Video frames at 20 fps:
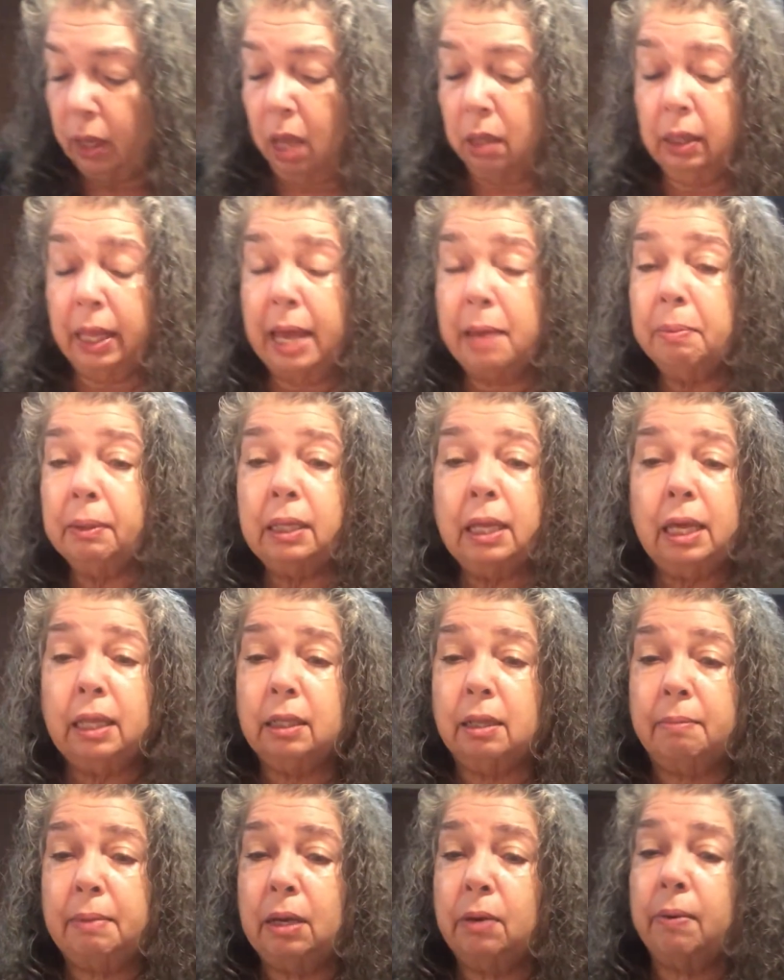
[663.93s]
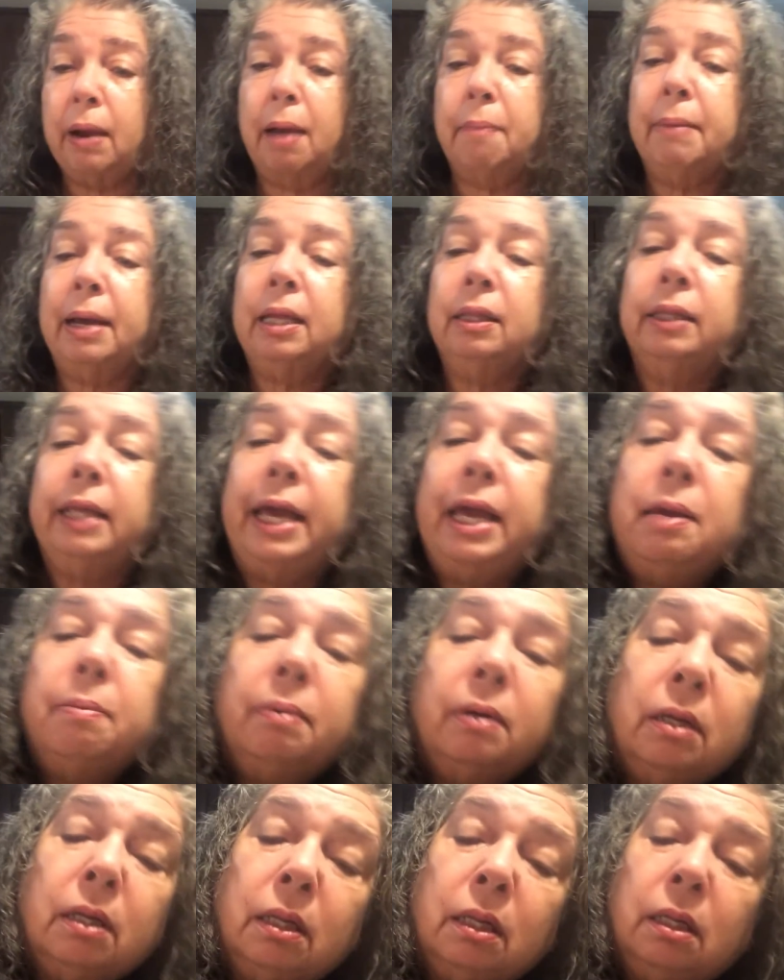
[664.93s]
label it. Let me grab my
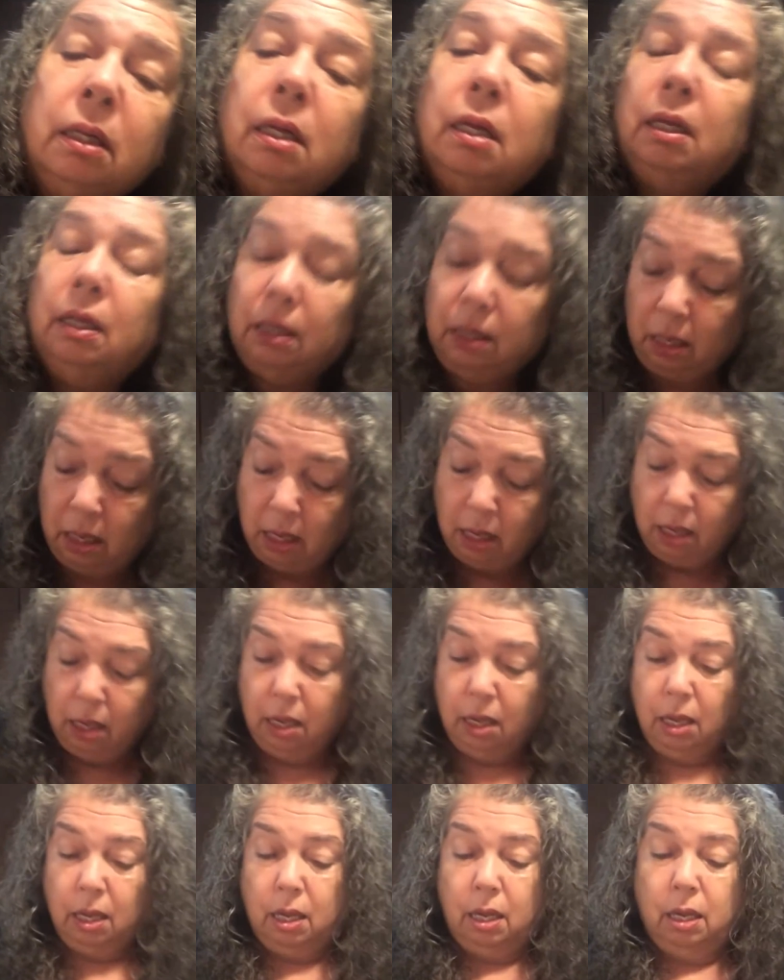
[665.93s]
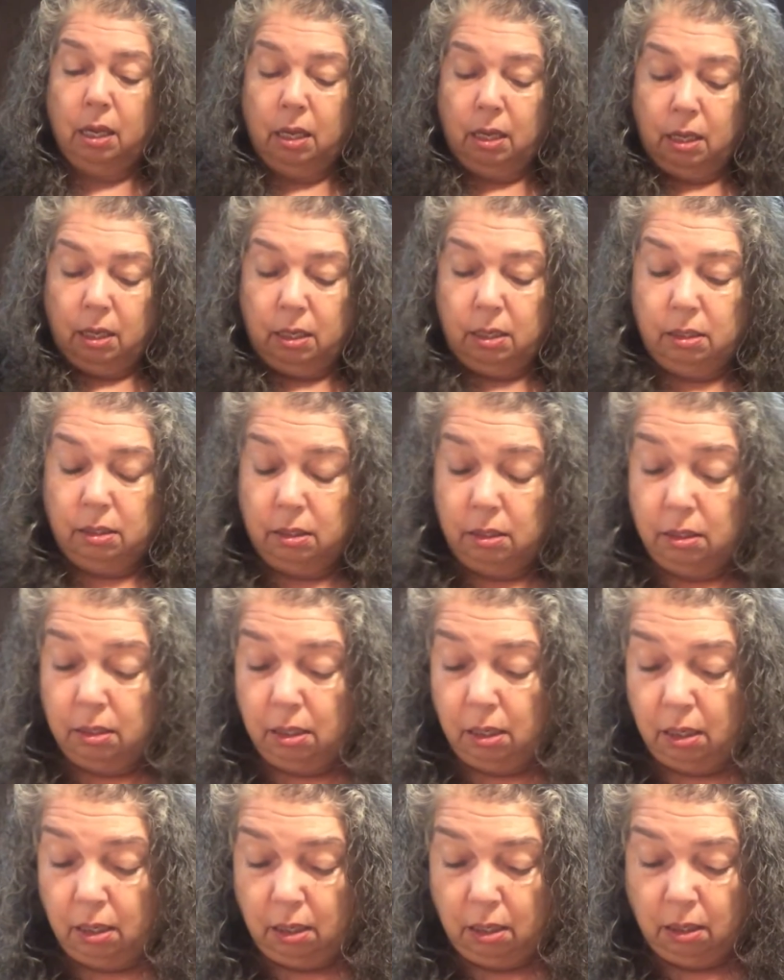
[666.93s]
label and
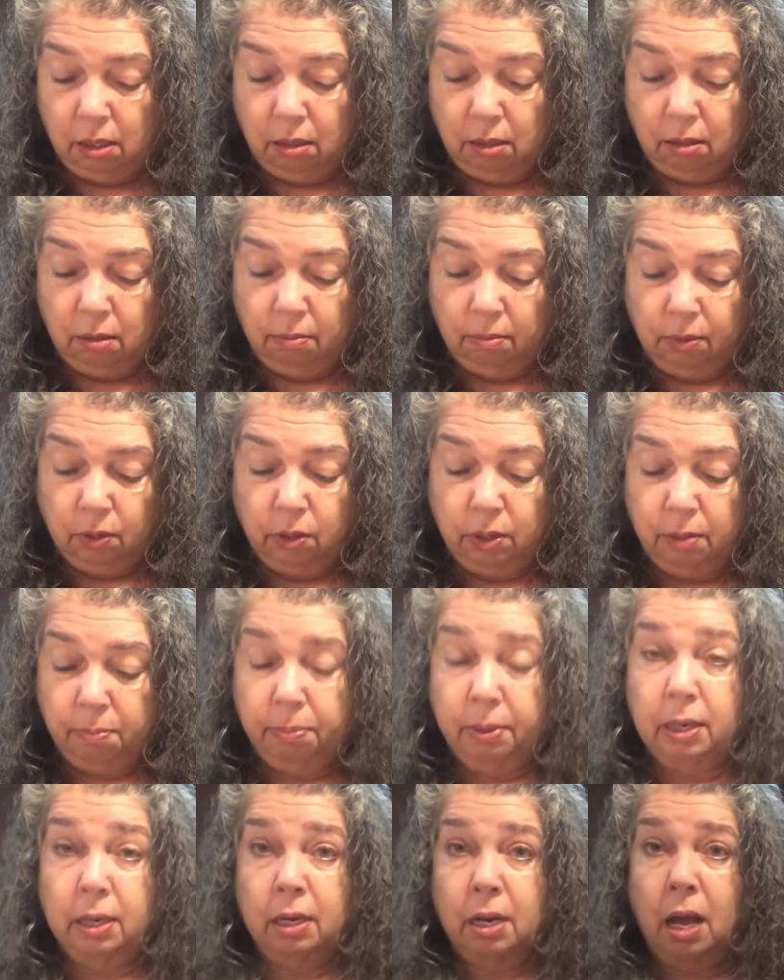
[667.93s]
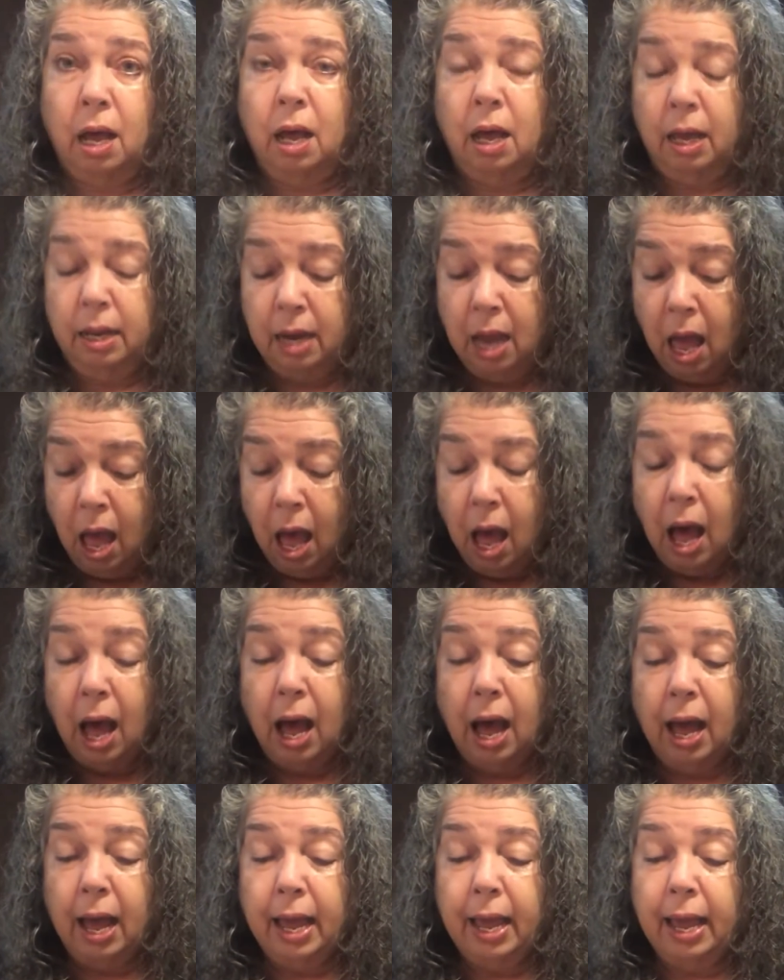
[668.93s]
I'm going to put it on.
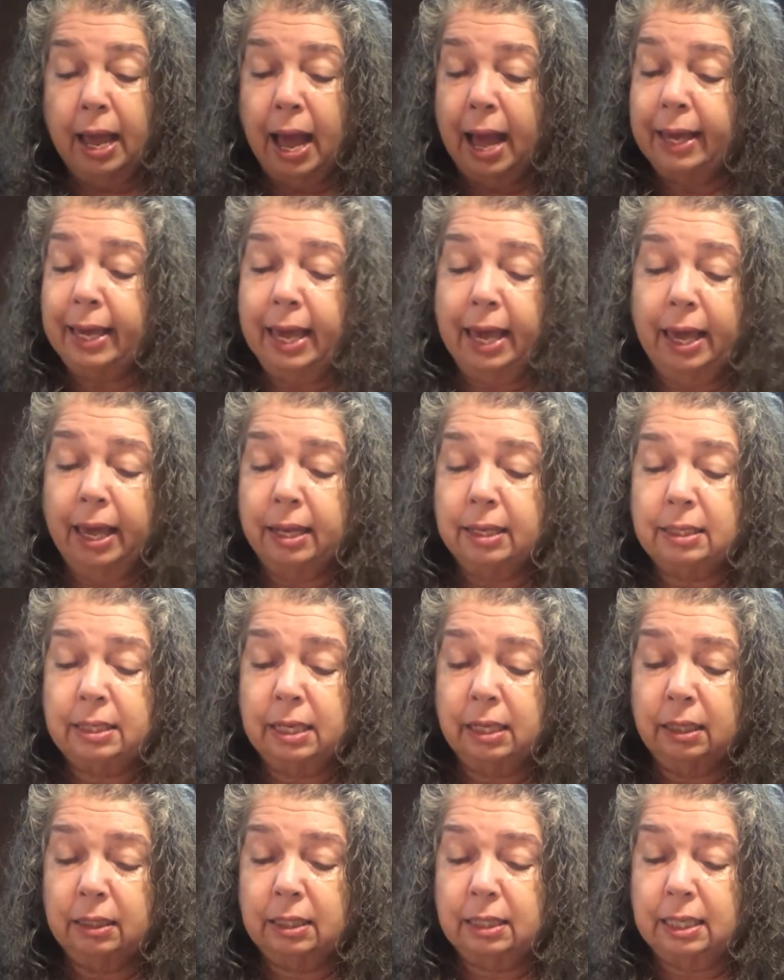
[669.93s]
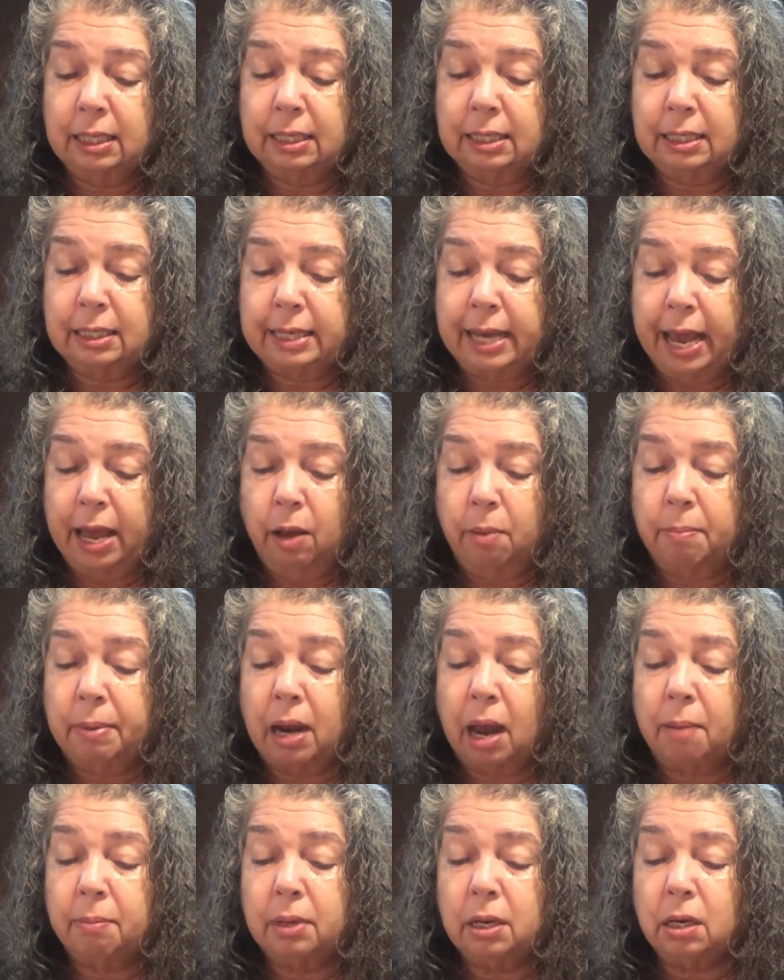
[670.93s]
I can't tilt this down,
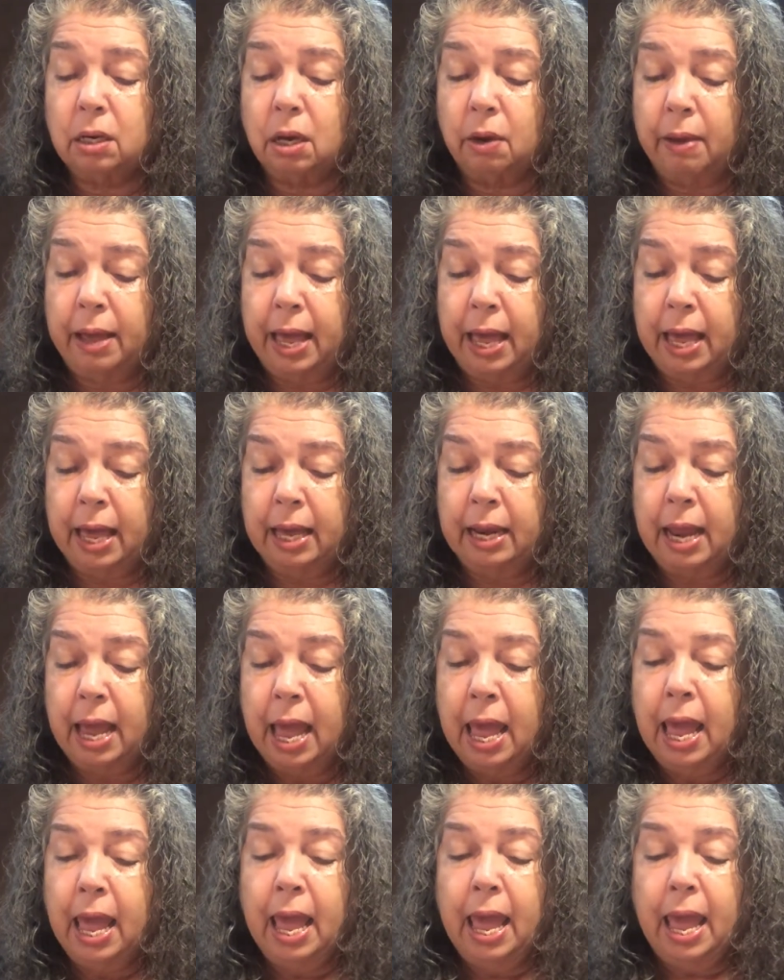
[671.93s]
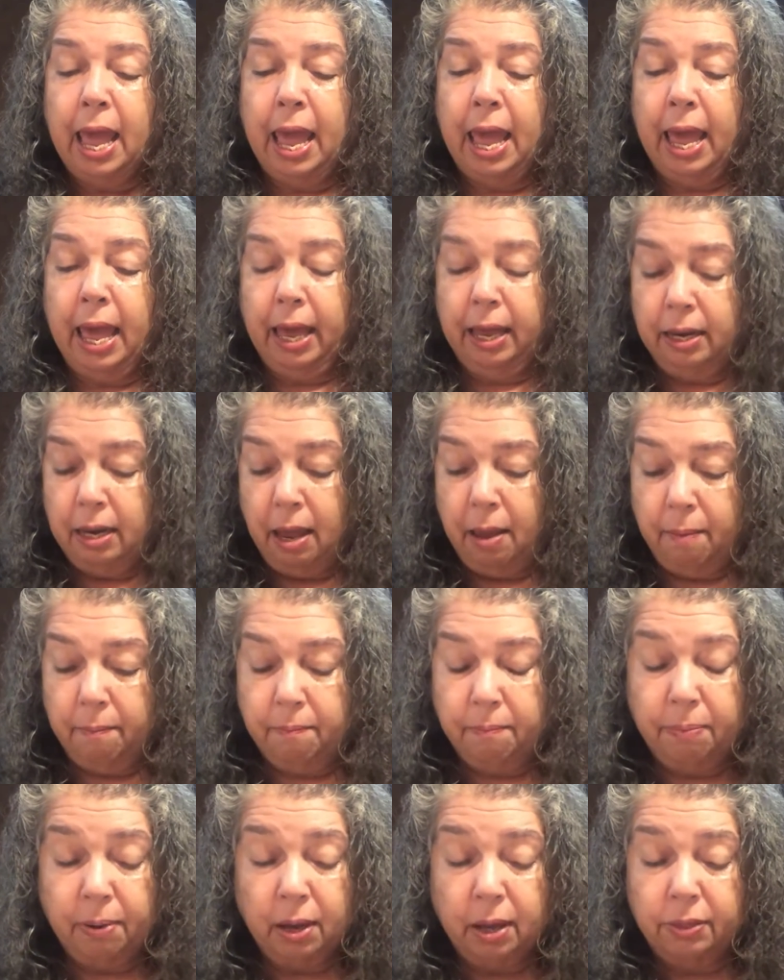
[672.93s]
but I'm going to go ahead and
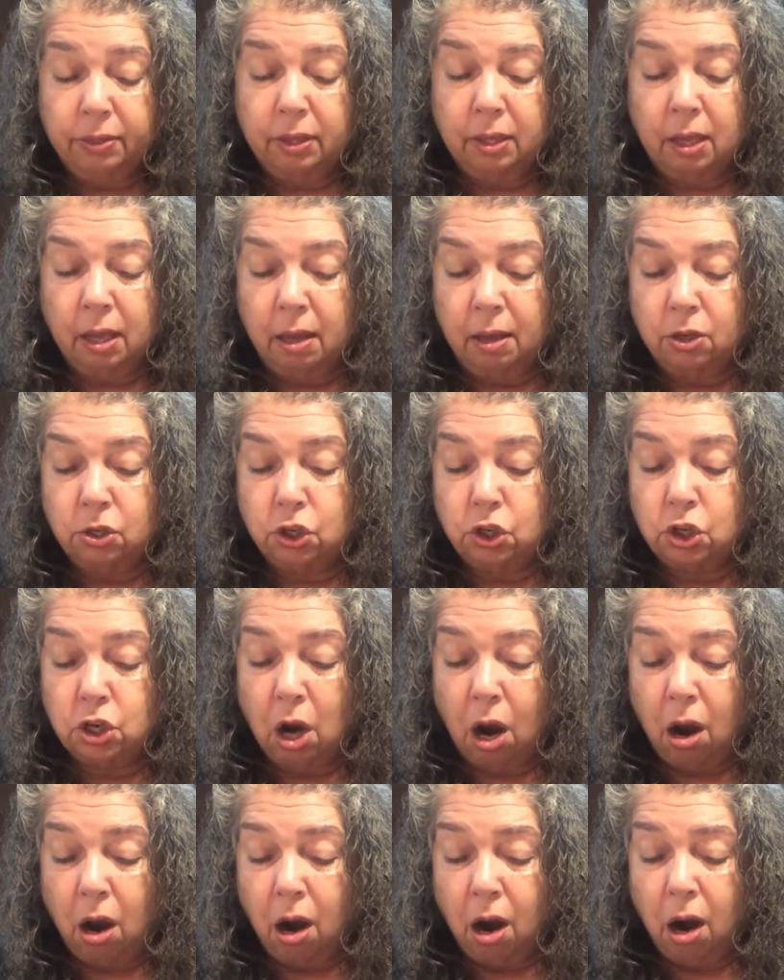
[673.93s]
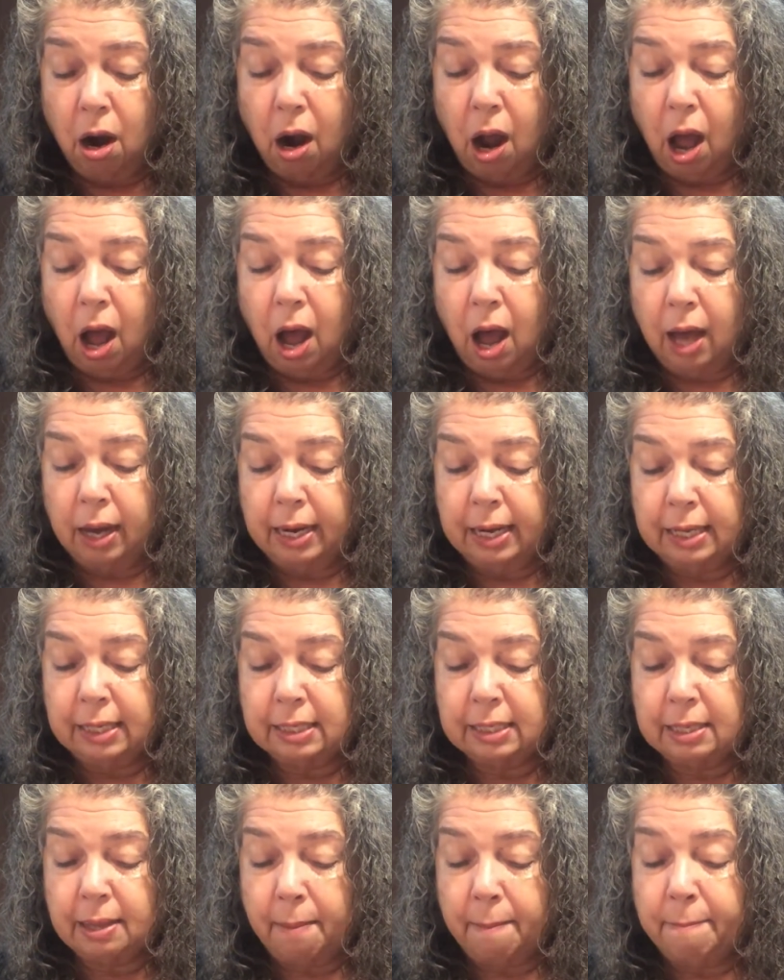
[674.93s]
put the jar on
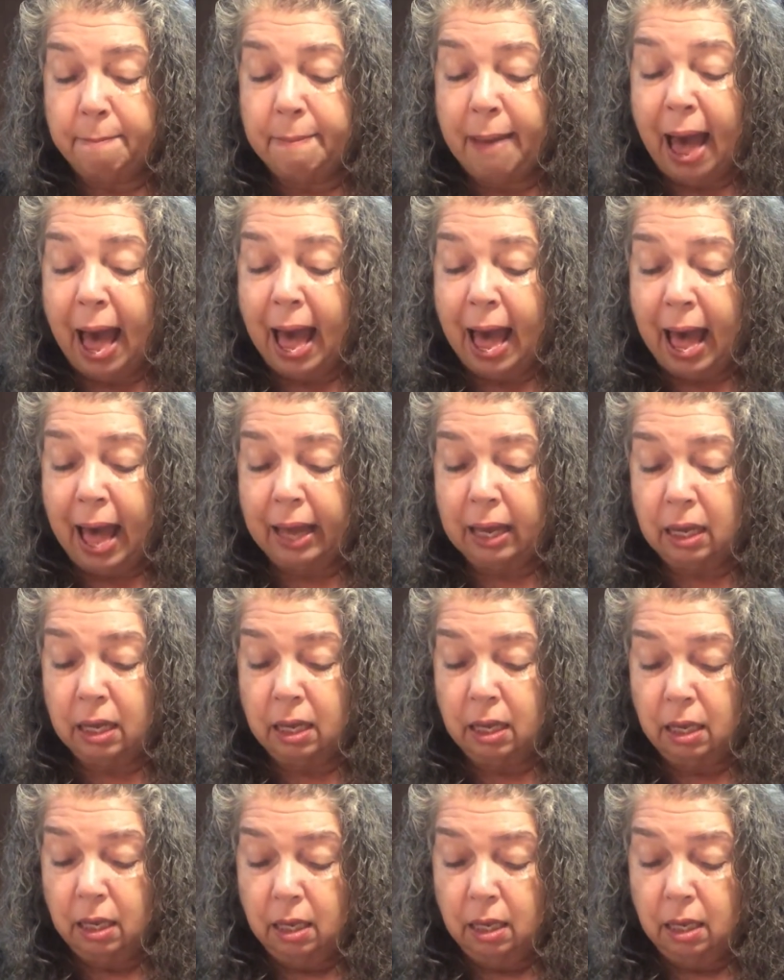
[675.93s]
its back